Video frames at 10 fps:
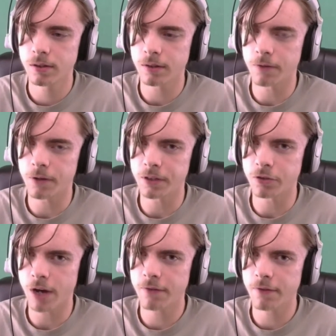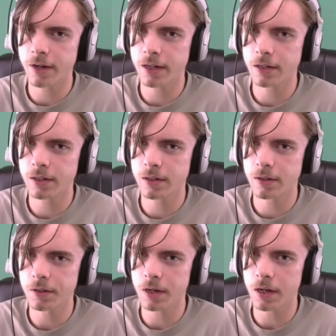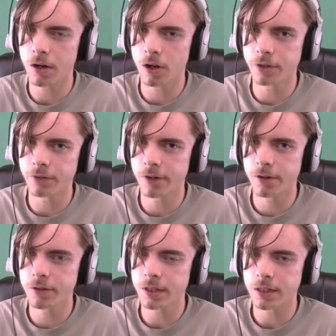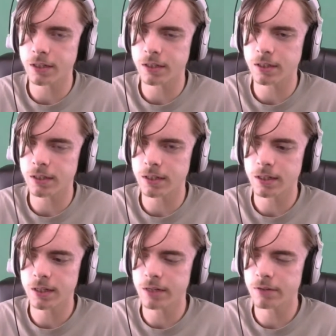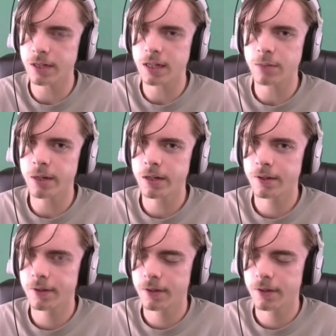in front of the driveway, on the road. It just, it irritates me.